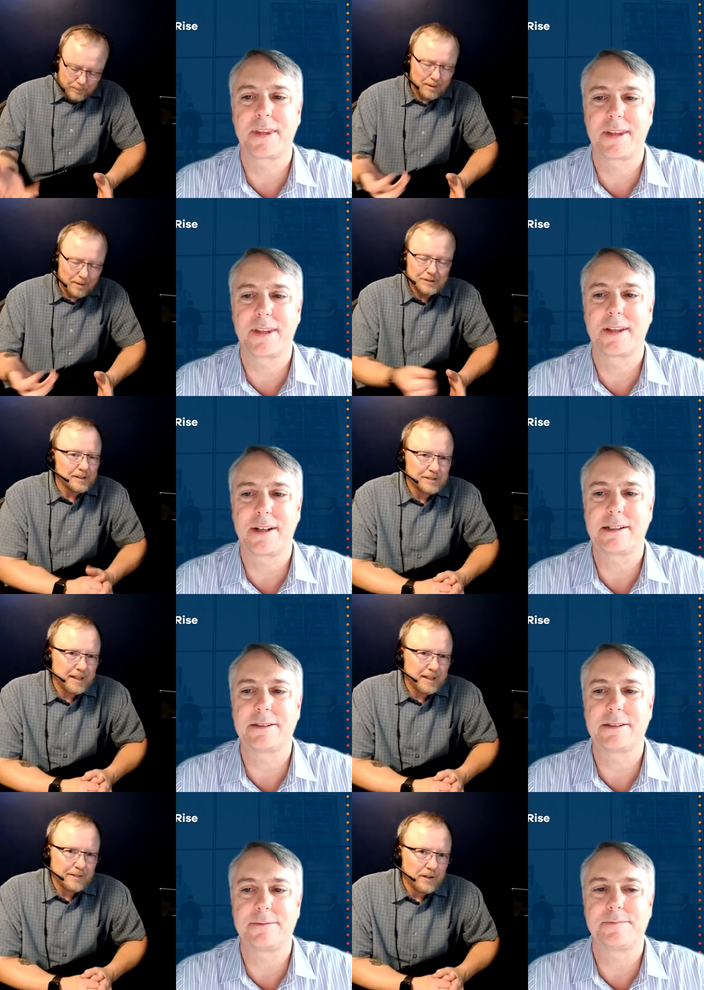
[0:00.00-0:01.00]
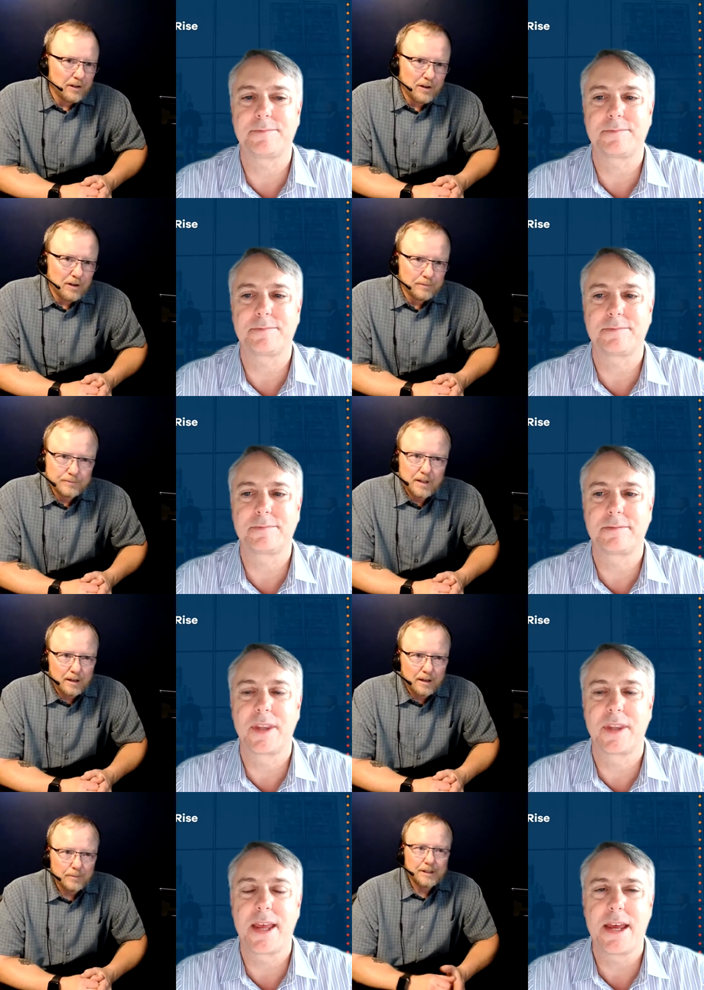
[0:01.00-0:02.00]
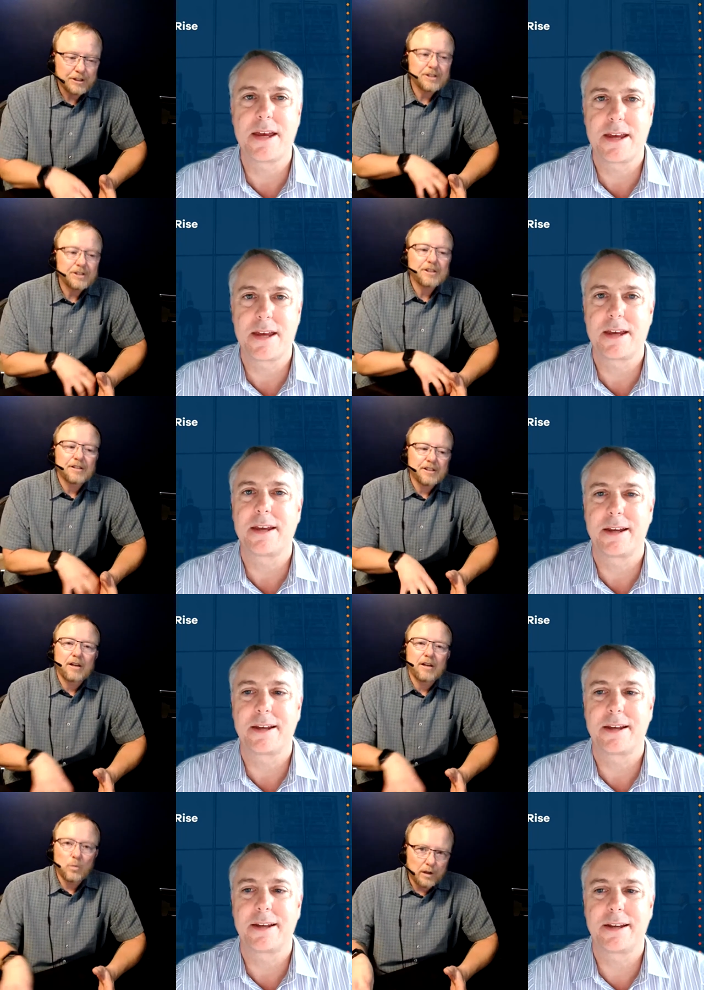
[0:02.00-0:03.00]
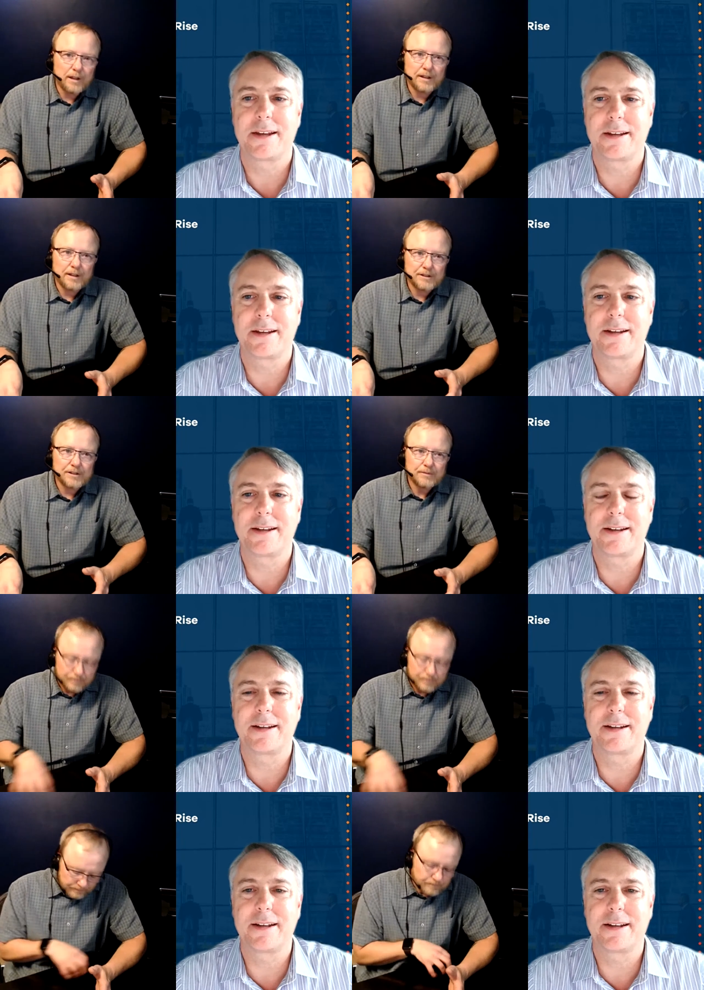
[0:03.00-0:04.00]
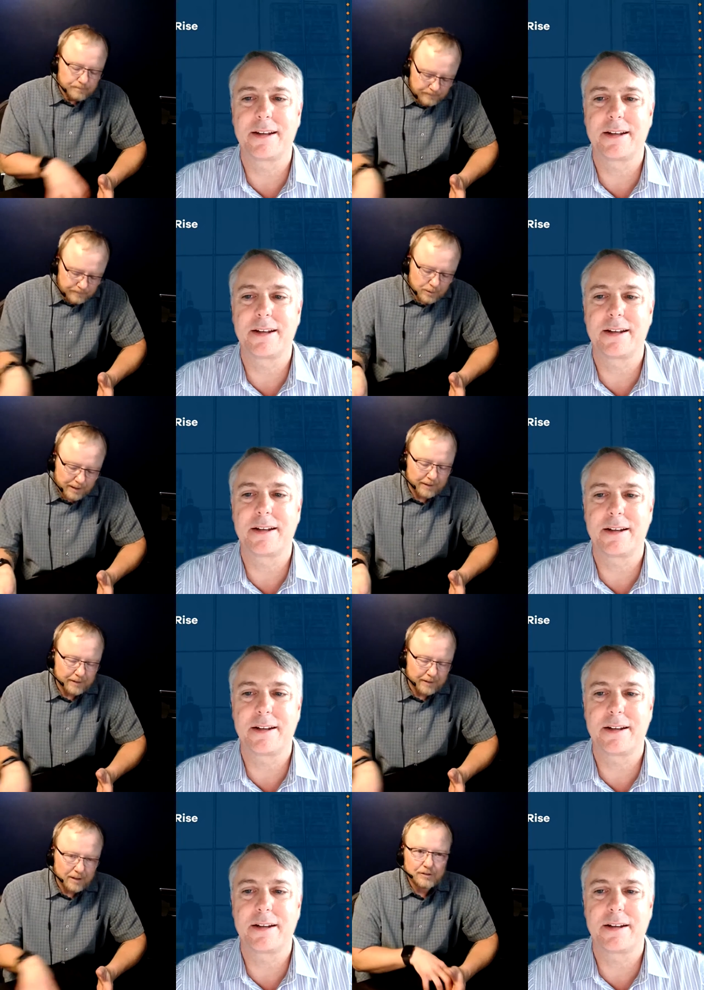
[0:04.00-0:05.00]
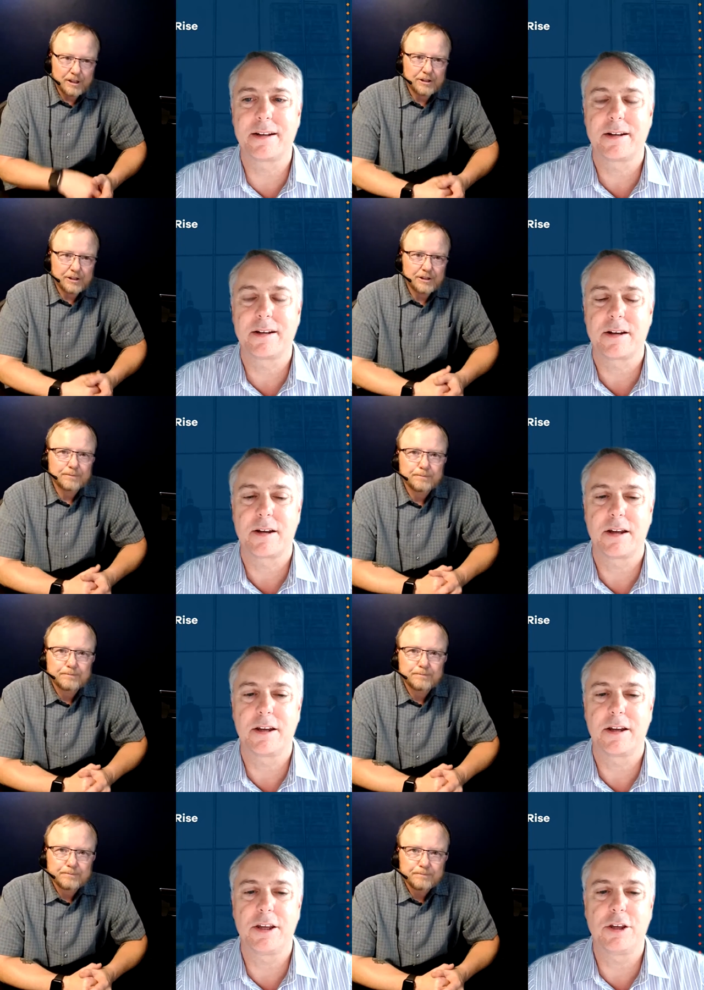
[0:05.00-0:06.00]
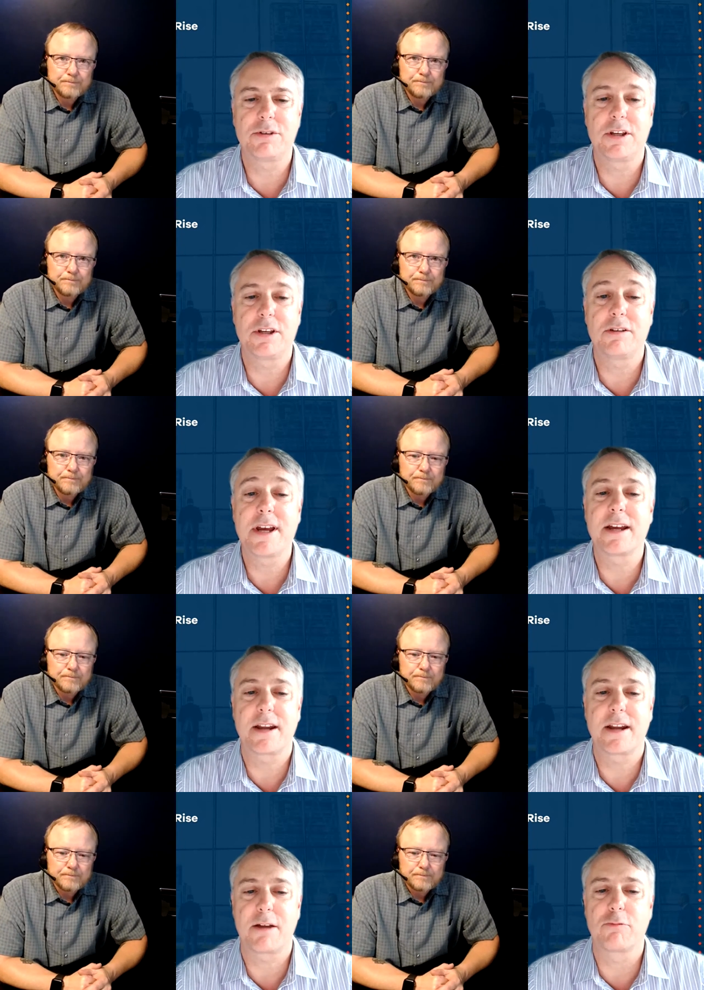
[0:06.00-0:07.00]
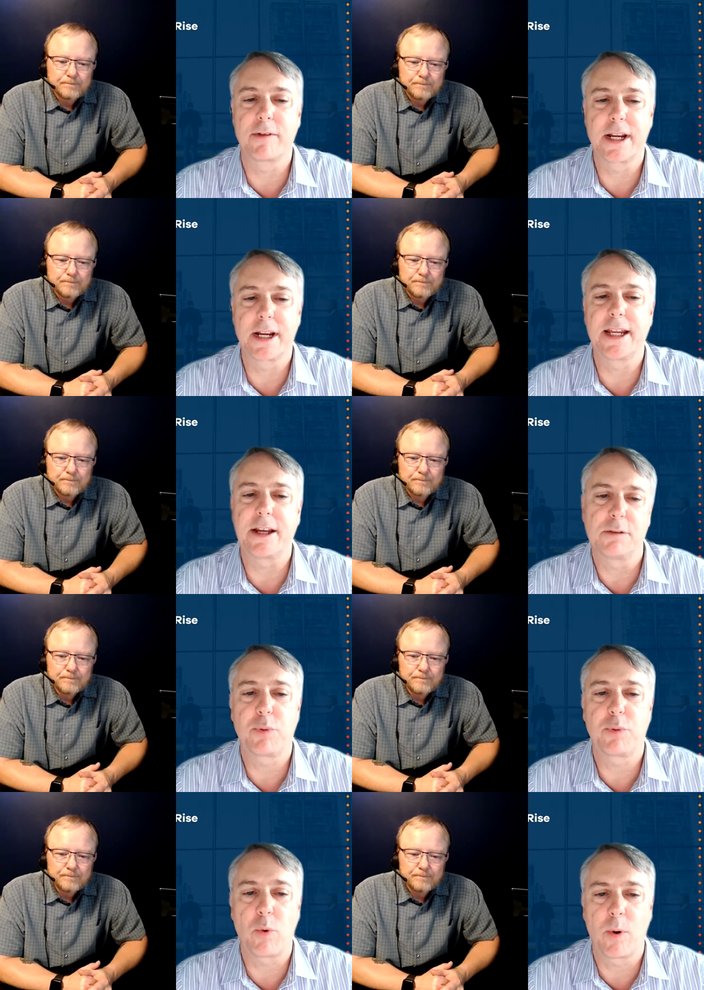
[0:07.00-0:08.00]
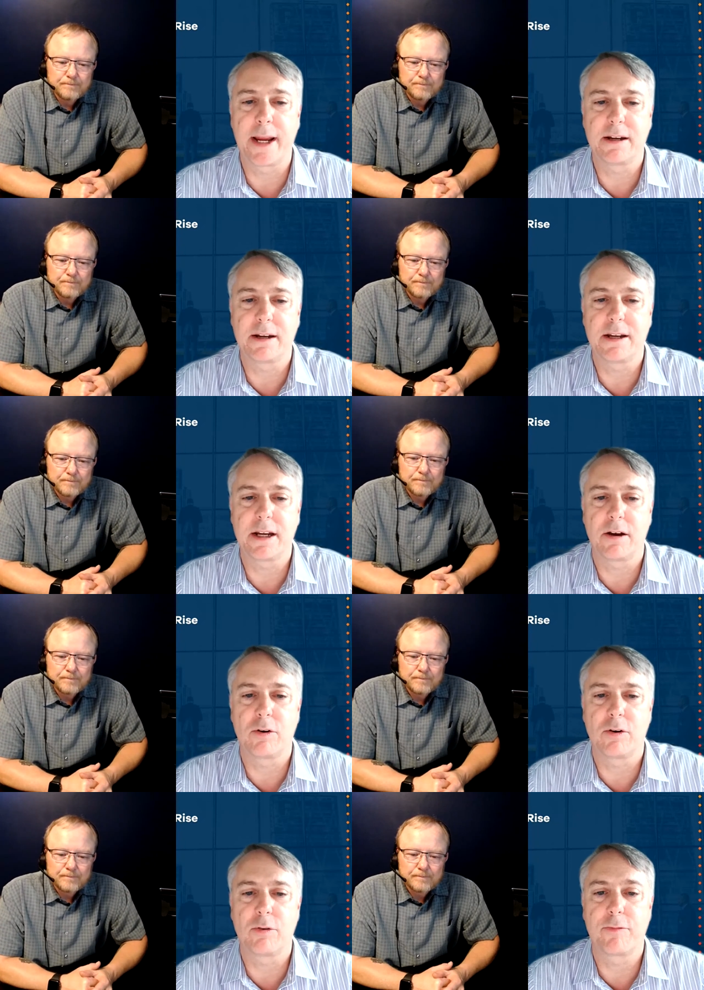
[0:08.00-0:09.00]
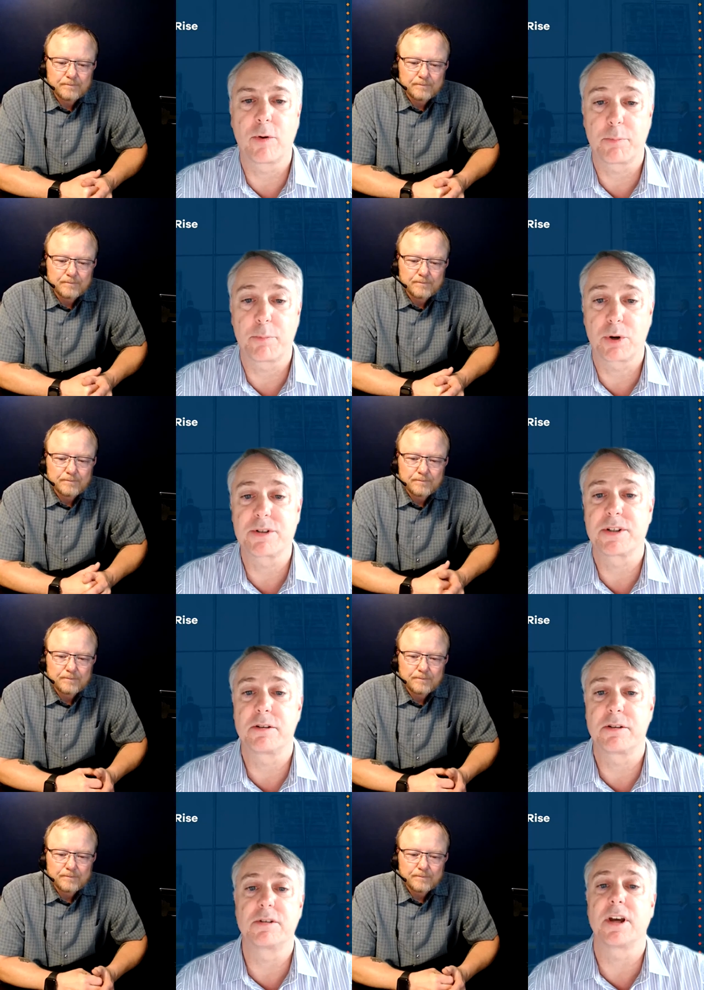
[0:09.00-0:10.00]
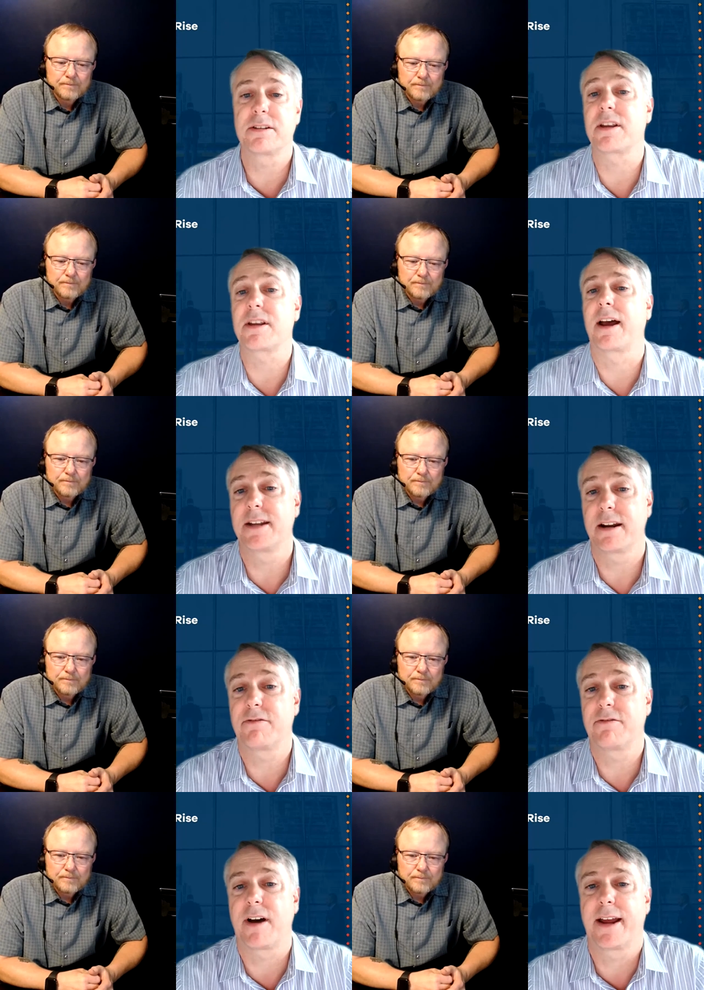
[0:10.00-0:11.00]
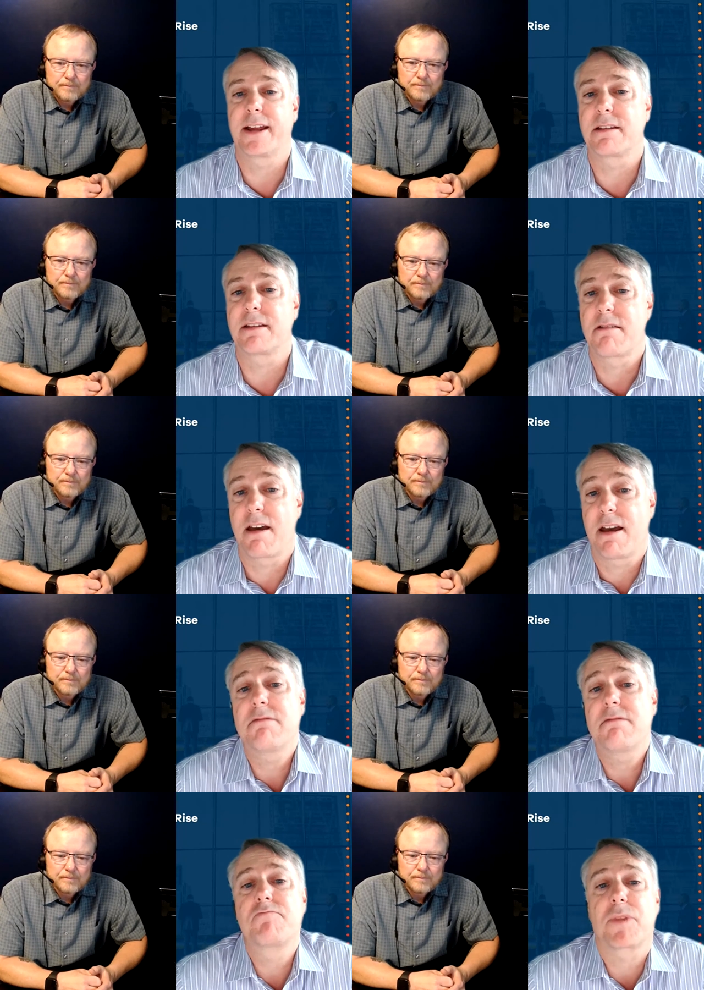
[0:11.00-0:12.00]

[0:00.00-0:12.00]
Speaker 1: I promise it doesn't take very long. Um, it just does take a willingness to be in the conversation
Speaker 2: you you hit a really good point, you know, for the person who does identify as a they,